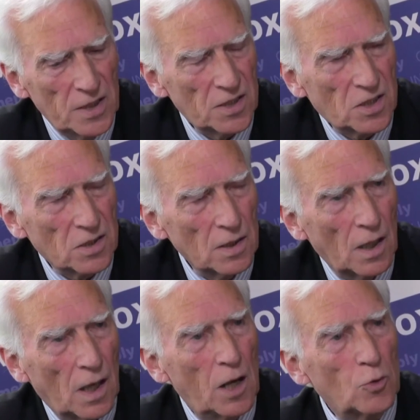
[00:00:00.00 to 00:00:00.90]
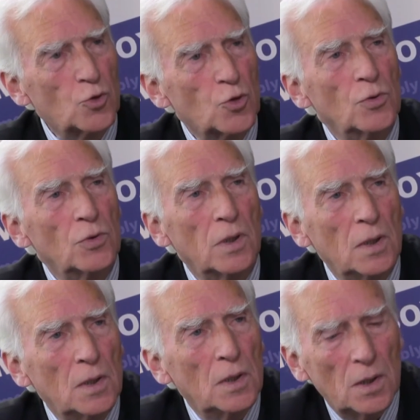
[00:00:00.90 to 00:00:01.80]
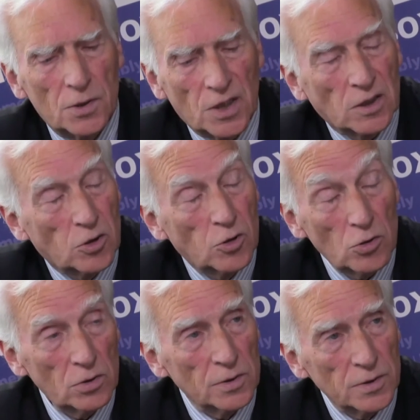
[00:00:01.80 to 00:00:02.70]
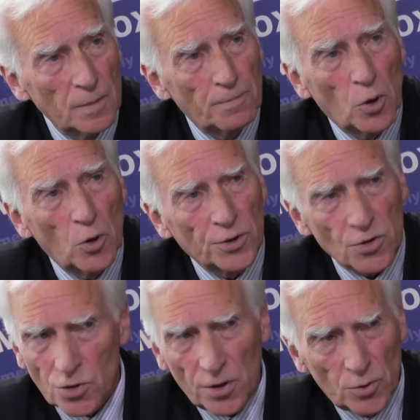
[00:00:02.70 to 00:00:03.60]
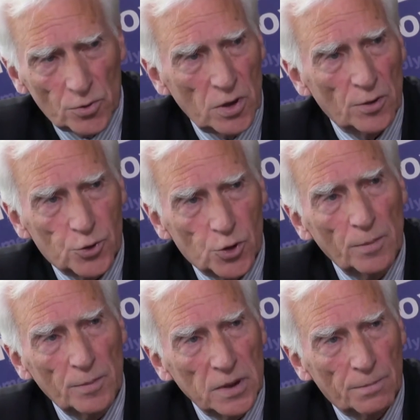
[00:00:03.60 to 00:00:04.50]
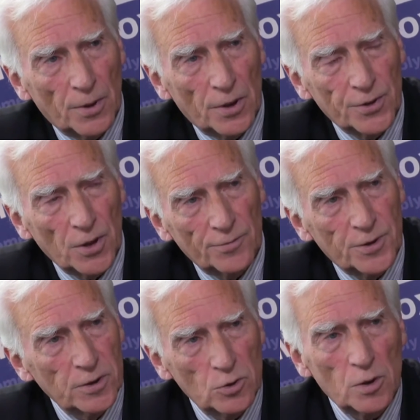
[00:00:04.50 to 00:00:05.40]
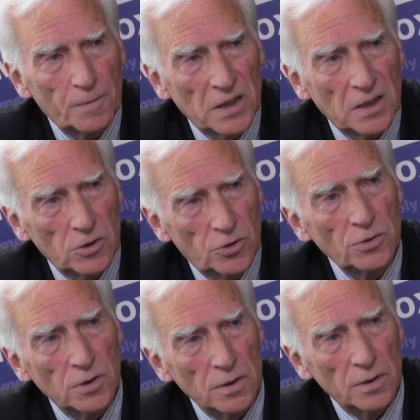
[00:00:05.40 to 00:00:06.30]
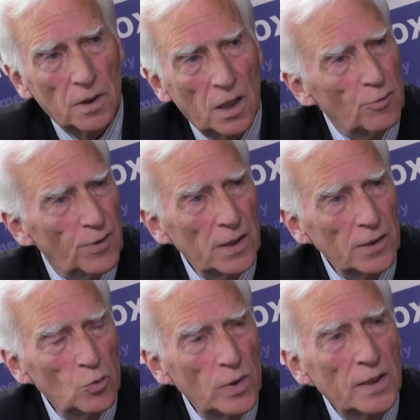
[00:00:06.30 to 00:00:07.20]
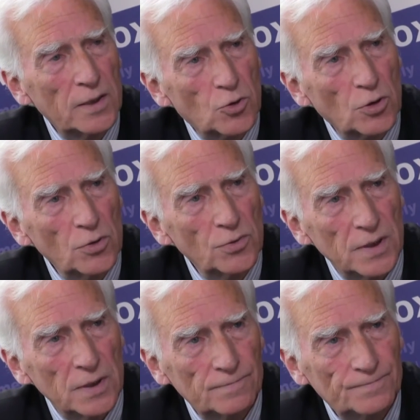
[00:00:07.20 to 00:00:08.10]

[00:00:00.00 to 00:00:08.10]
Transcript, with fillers: is how to secure the borders, not only of Germany, but of the European Union. How far are you willing to go there?